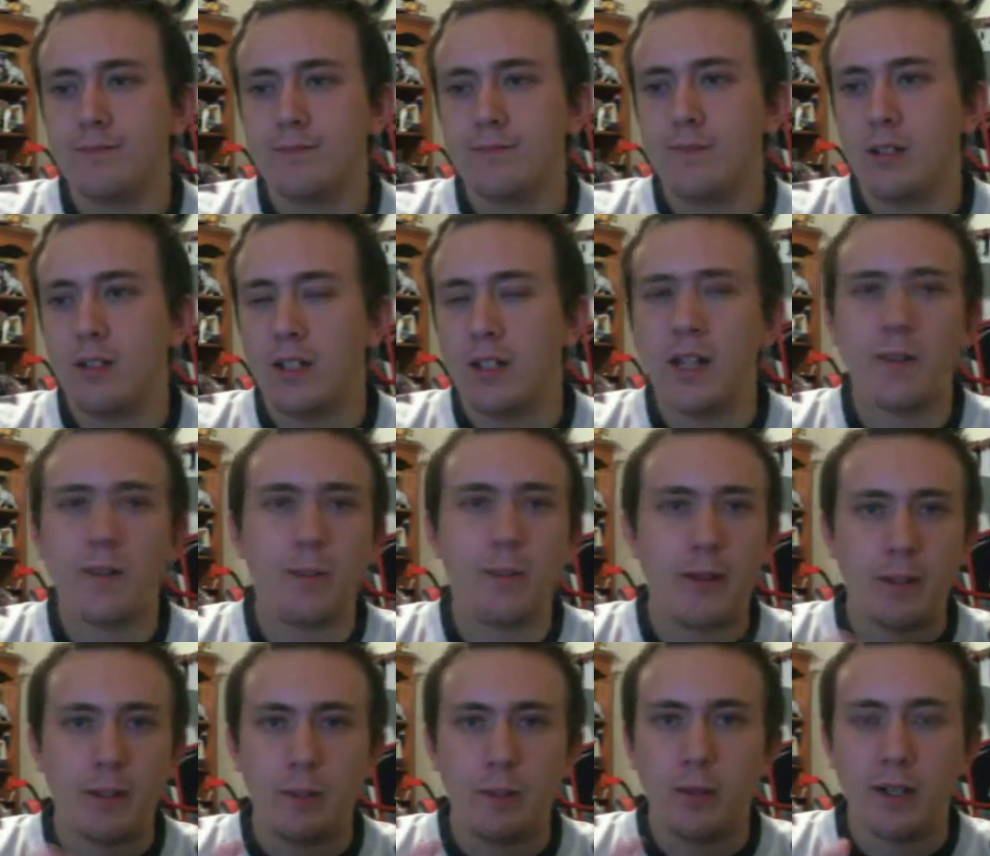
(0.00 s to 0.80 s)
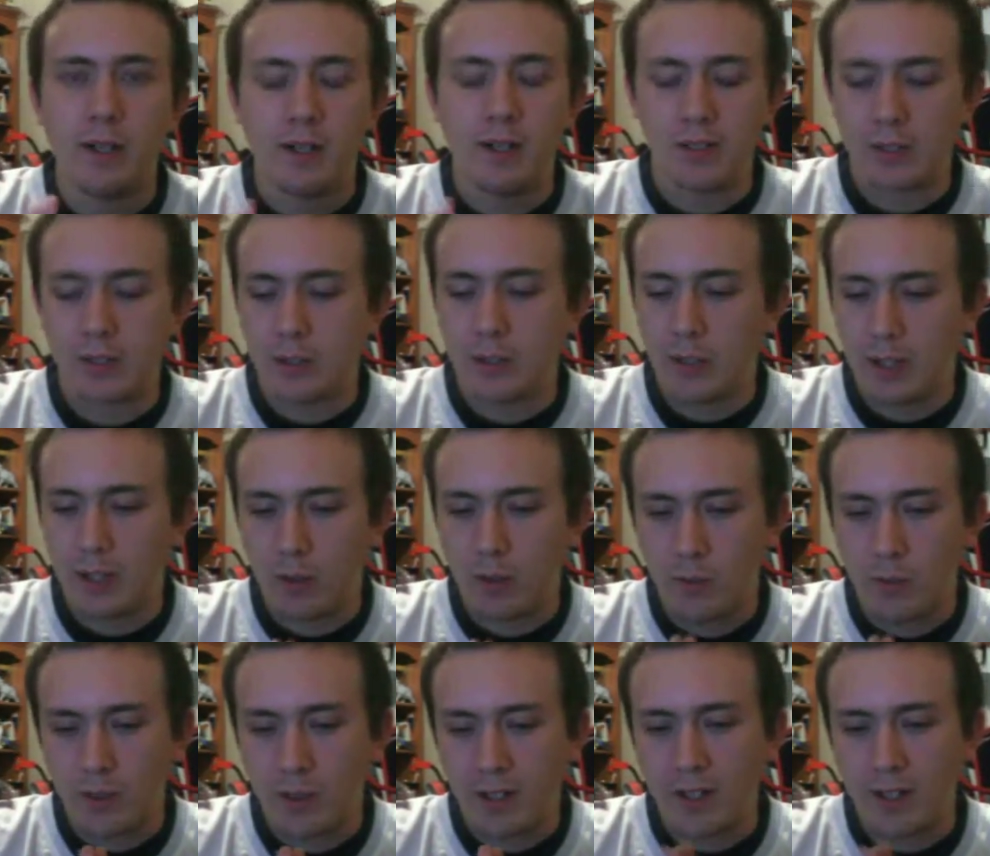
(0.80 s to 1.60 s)
Enough about the players, though. I don't
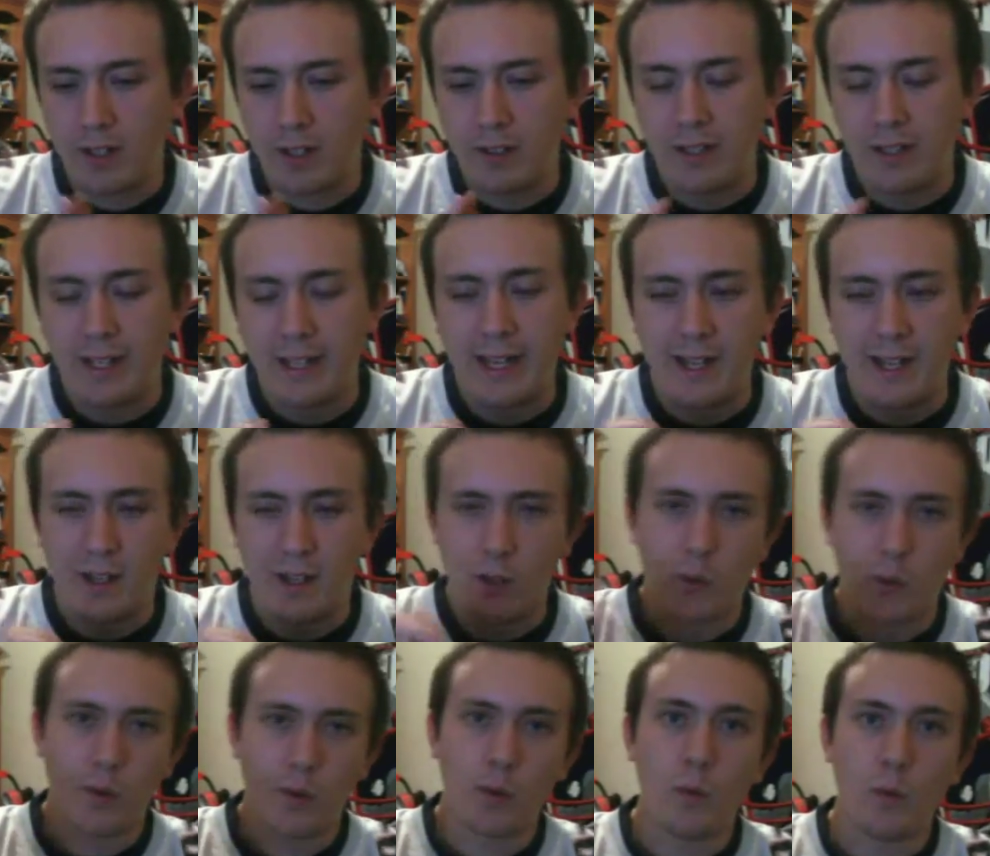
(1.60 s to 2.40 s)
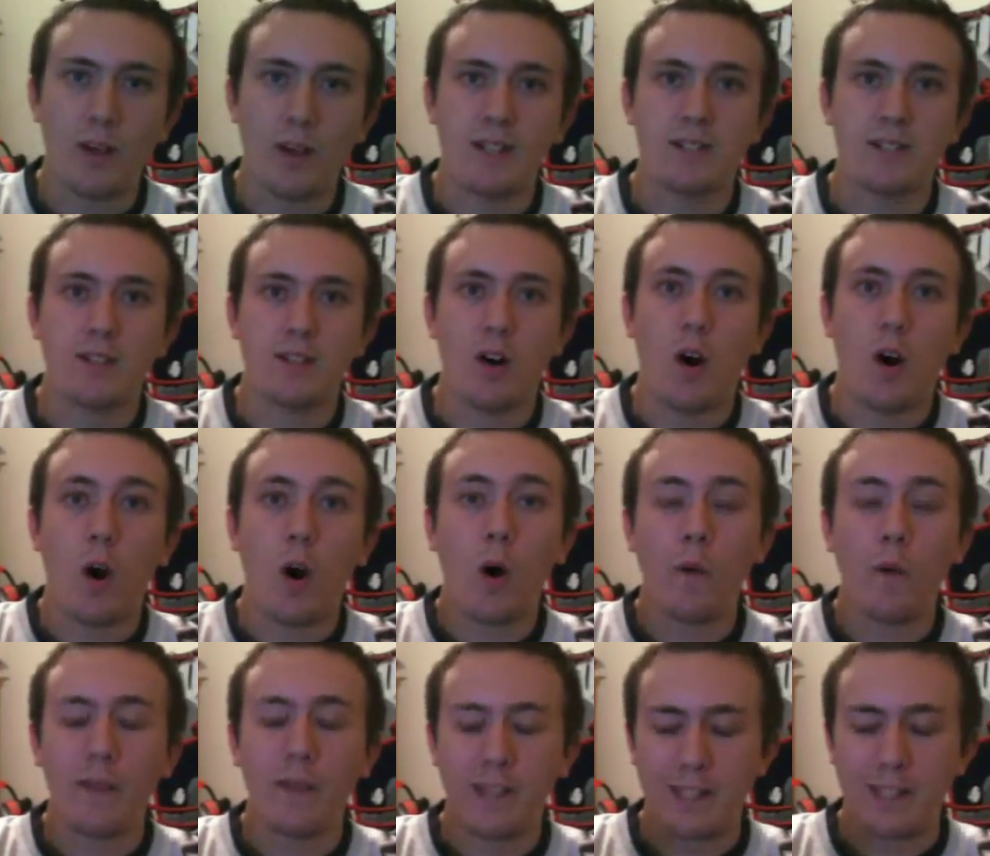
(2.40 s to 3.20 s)
want to get onto that. I don't want to waste
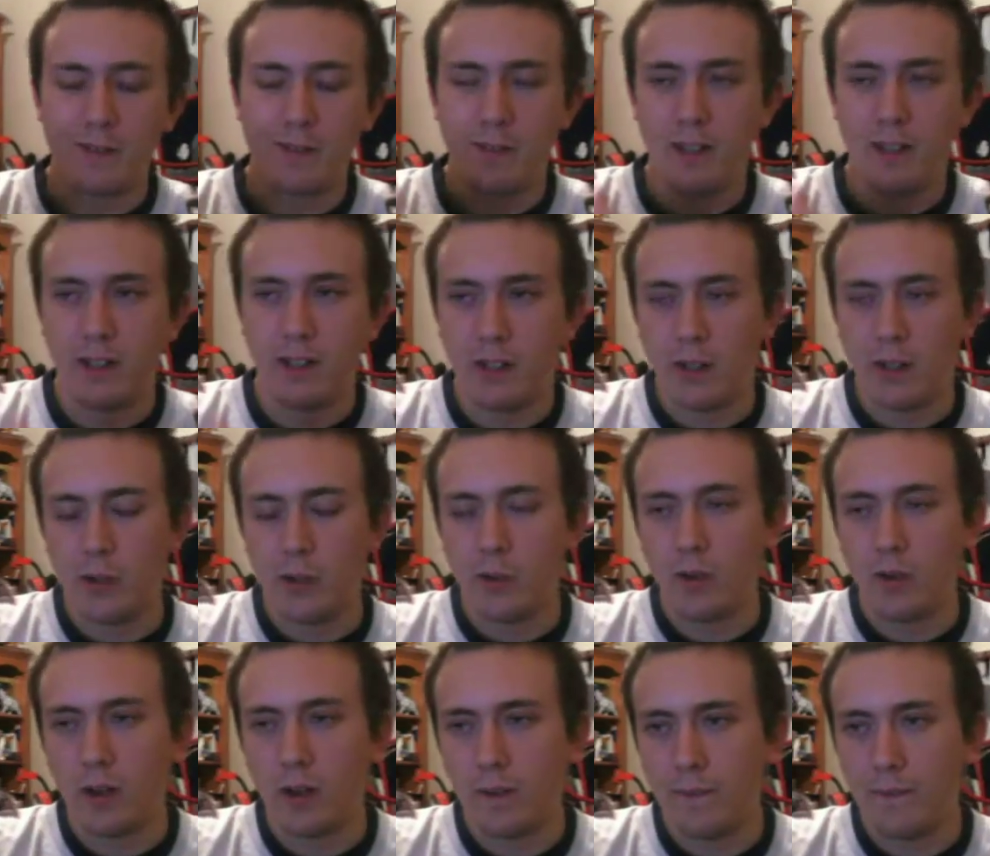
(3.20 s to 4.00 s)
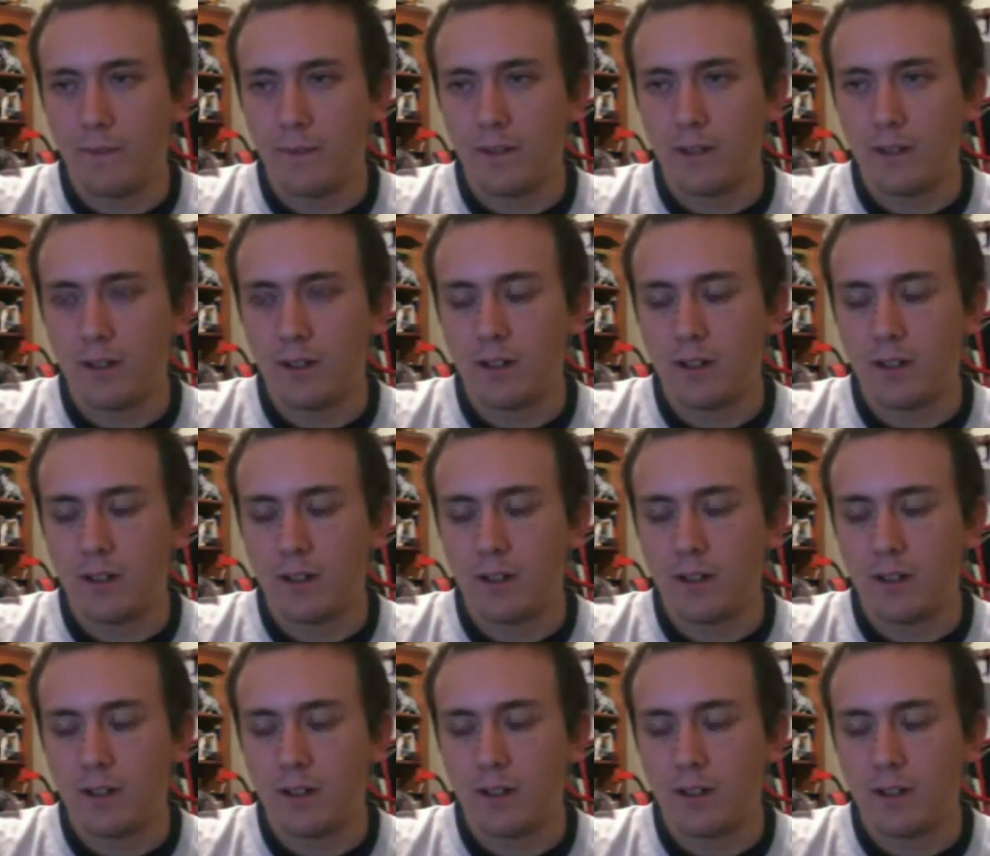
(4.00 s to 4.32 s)
all this video on